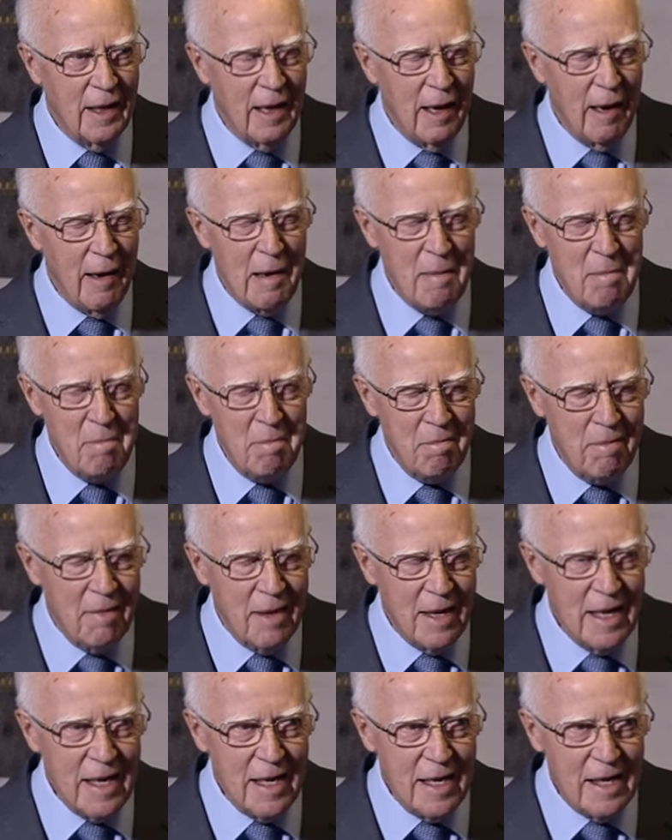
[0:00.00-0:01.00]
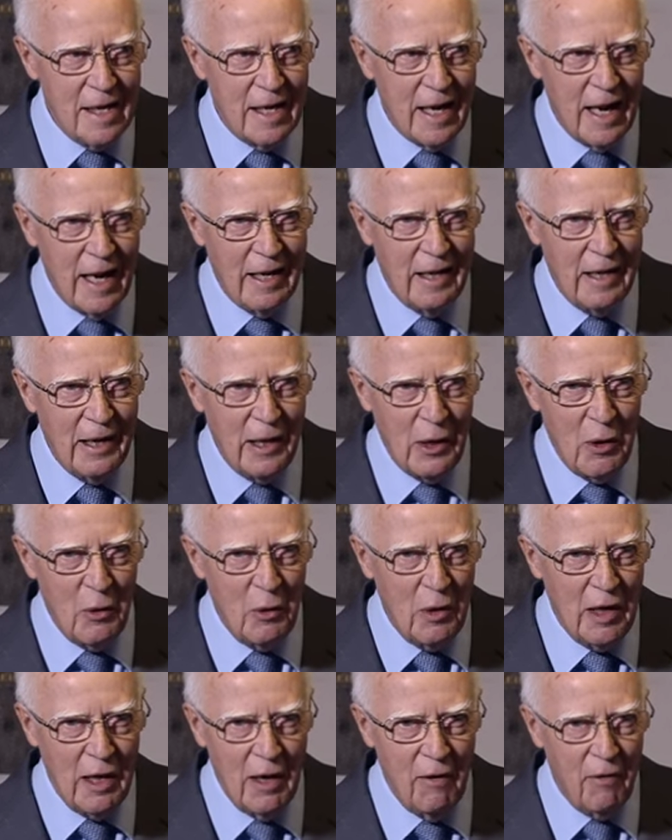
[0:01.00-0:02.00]
I'm meek and
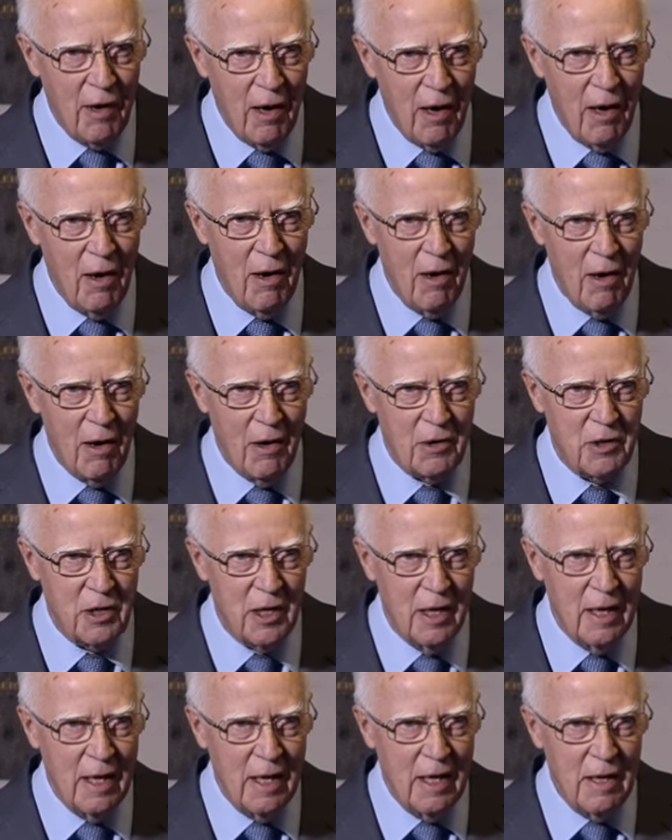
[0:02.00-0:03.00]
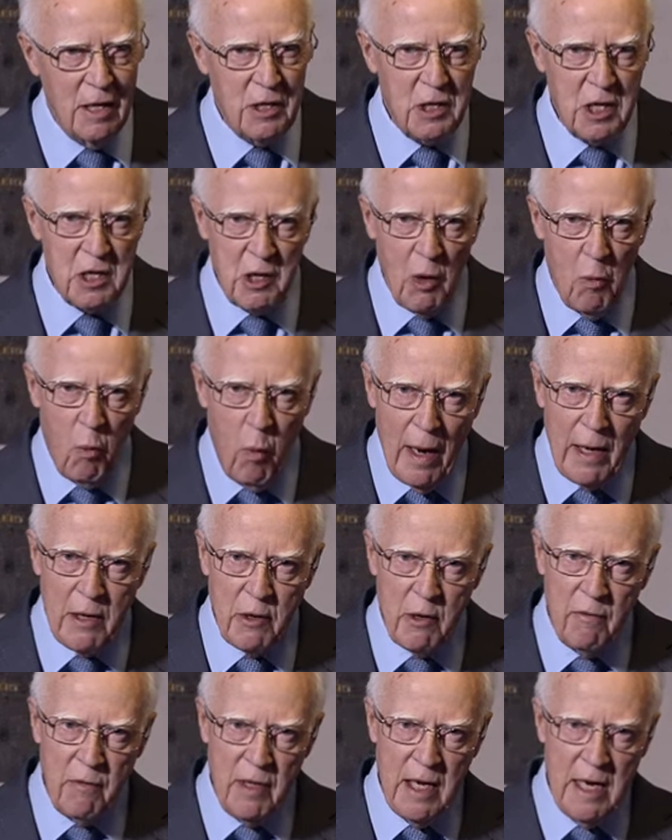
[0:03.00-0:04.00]
lowly of heart. This is the
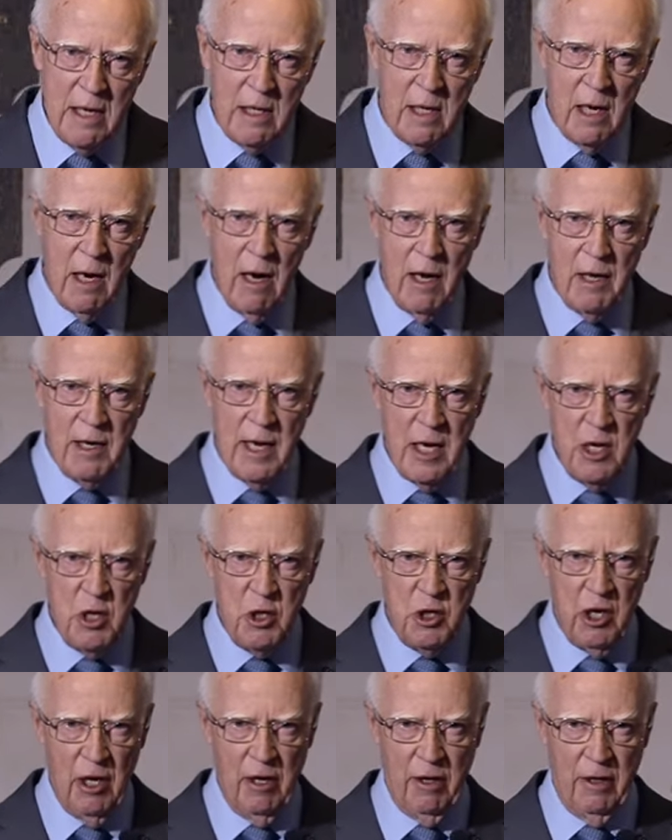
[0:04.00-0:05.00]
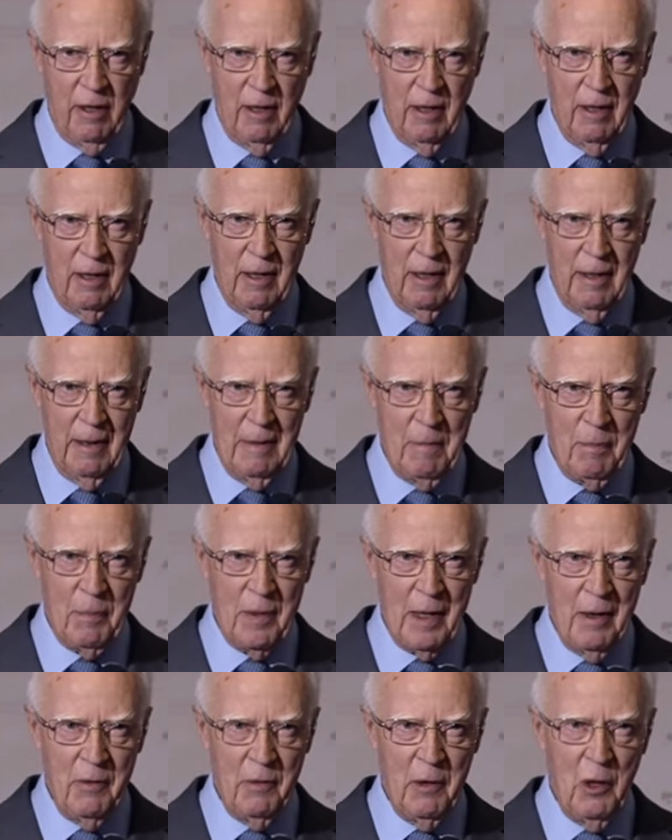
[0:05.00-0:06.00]
wonder of the incarnation.
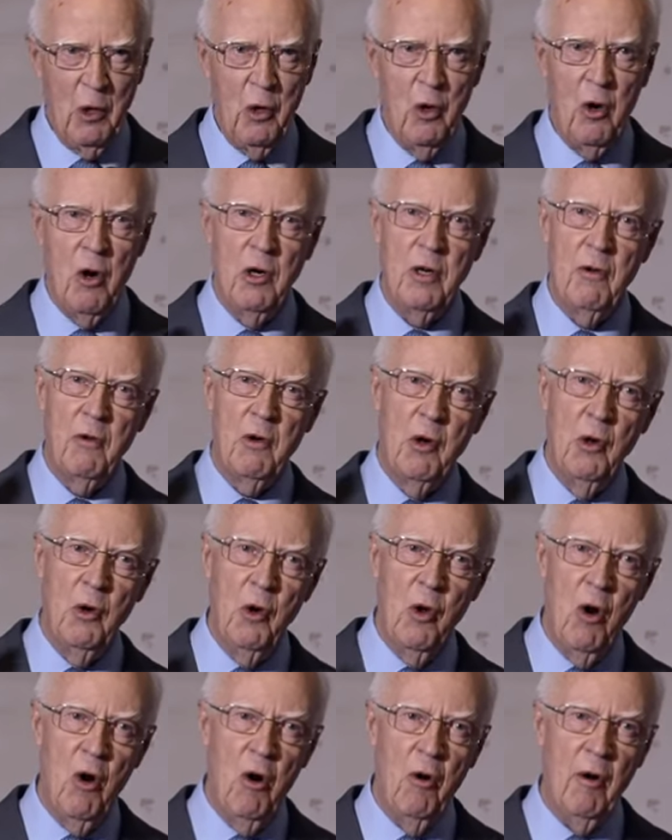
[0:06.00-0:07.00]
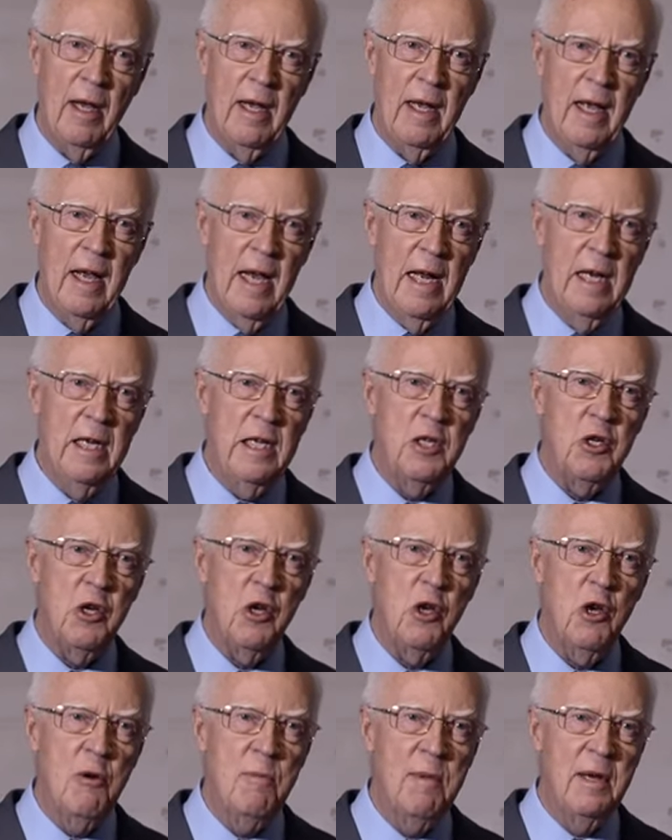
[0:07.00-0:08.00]
The Lord of glory in his
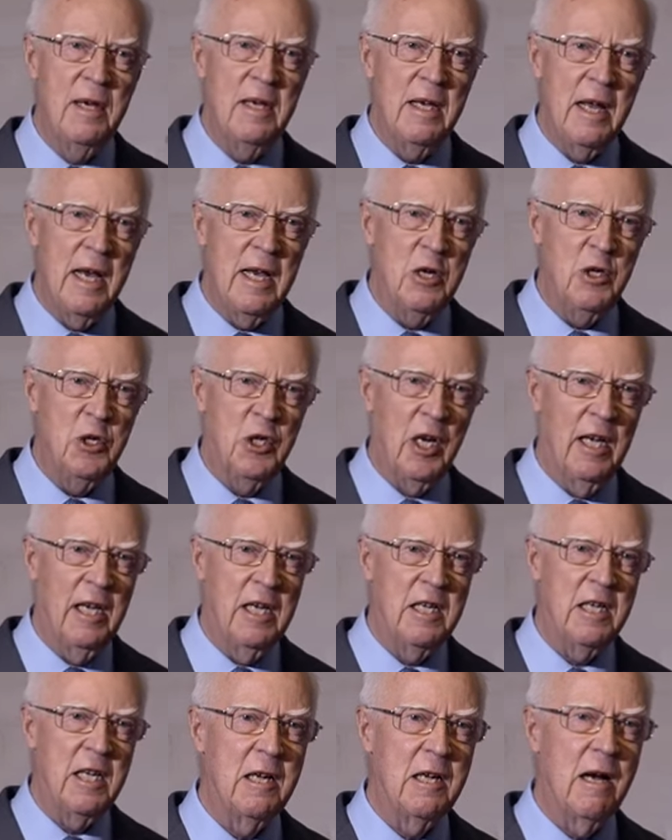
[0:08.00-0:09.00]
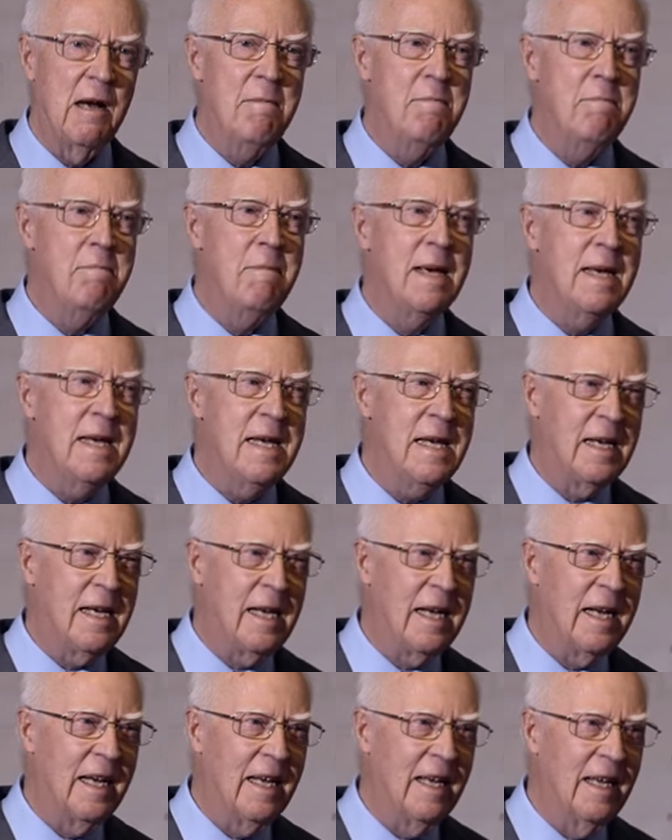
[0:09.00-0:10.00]
human nature. He I'm
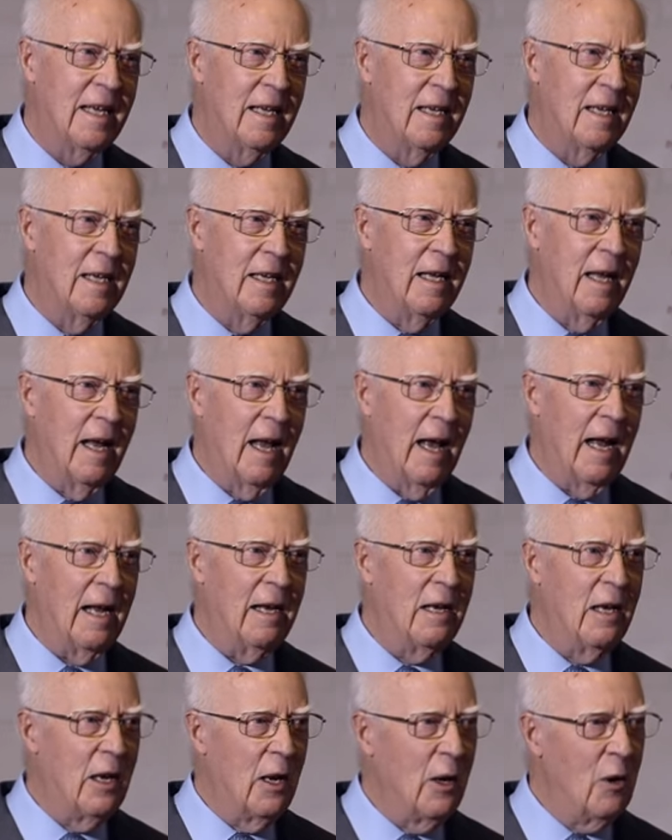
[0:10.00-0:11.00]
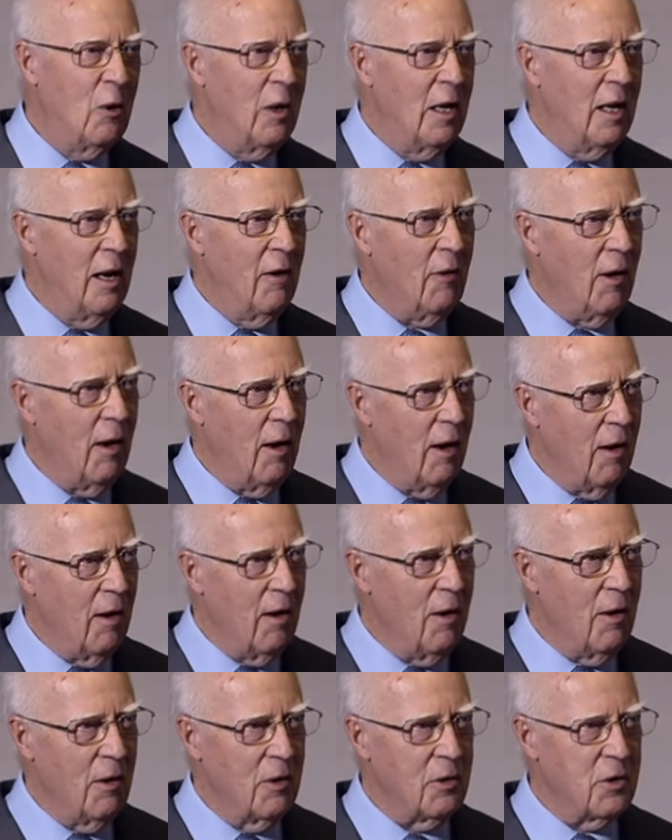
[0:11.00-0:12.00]
meek and lowly of
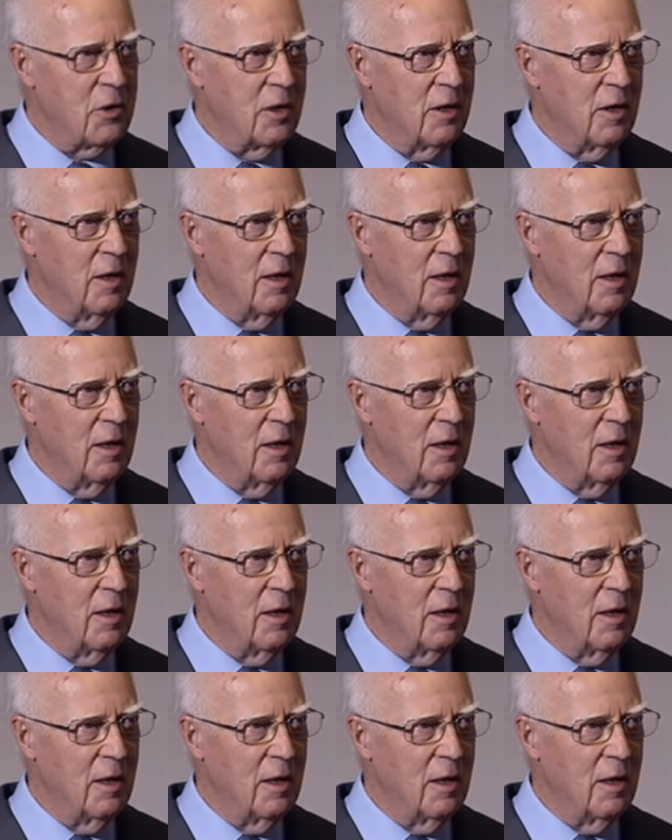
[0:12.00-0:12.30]
heart.